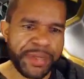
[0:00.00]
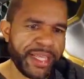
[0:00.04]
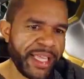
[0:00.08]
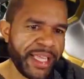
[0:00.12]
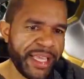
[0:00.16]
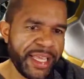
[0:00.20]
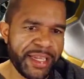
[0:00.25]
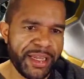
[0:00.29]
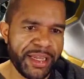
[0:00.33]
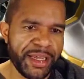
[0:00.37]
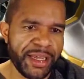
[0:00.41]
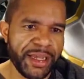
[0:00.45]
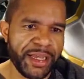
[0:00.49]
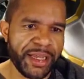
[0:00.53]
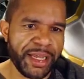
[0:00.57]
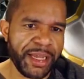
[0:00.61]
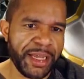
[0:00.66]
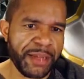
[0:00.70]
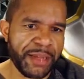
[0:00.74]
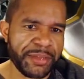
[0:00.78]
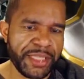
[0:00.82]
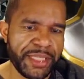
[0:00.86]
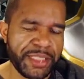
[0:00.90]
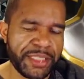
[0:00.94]
But again,
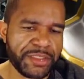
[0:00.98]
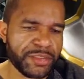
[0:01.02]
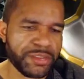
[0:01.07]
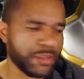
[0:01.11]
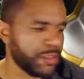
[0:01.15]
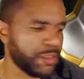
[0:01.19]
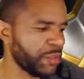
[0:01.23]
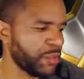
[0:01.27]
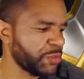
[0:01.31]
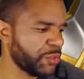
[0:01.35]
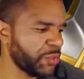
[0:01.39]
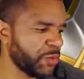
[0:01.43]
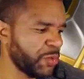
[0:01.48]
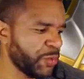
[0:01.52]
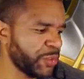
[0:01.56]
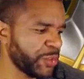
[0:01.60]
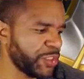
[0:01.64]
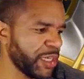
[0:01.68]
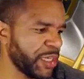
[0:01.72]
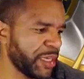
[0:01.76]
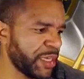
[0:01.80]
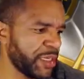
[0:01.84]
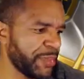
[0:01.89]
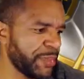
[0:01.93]
that's also, we're
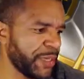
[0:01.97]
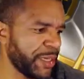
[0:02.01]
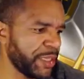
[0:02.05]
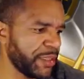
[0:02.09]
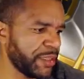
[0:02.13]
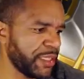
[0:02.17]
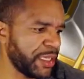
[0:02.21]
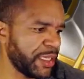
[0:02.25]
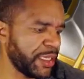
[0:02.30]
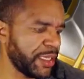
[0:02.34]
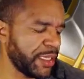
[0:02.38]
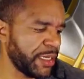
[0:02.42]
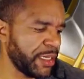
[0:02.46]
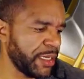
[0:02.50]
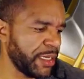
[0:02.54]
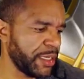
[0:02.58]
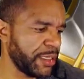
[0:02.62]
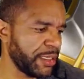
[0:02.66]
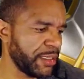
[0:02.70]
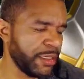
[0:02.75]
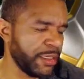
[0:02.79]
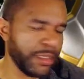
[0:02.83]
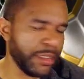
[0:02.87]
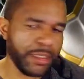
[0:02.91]
talking about the
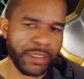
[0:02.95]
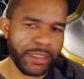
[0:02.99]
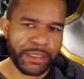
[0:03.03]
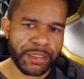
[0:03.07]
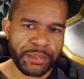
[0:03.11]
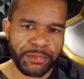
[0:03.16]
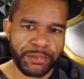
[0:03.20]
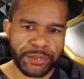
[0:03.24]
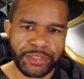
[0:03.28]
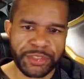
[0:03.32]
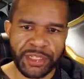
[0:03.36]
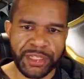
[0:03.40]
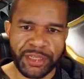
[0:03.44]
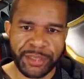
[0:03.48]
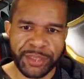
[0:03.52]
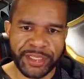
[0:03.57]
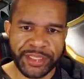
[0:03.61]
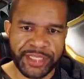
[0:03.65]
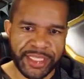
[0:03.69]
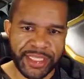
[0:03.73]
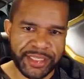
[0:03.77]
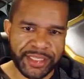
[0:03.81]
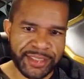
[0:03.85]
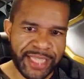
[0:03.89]

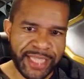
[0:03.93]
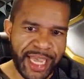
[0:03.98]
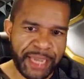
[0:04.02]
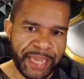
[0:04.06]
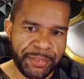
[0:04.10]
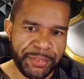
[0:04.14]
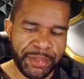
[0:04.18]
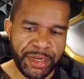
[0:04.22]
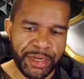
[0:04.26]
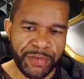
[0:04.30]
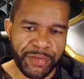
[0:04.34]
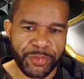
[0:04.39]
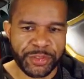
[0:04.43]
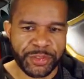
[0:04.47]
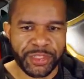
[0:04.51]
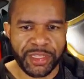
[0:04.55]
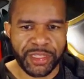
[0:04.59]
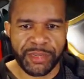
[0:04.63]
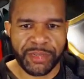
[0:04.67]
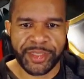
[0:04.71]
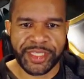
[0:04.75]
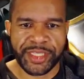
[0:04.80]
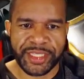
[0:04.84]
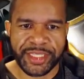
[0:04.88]
attack buff. We're
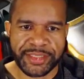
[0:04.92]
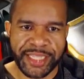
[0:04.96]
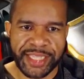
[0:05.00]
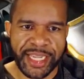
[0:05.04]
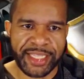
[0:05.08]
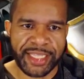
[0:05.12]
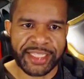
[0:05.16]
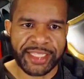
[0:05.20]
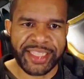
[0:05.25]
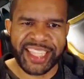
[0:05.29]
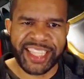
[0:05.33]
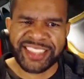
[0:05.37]
talking about the attack lead.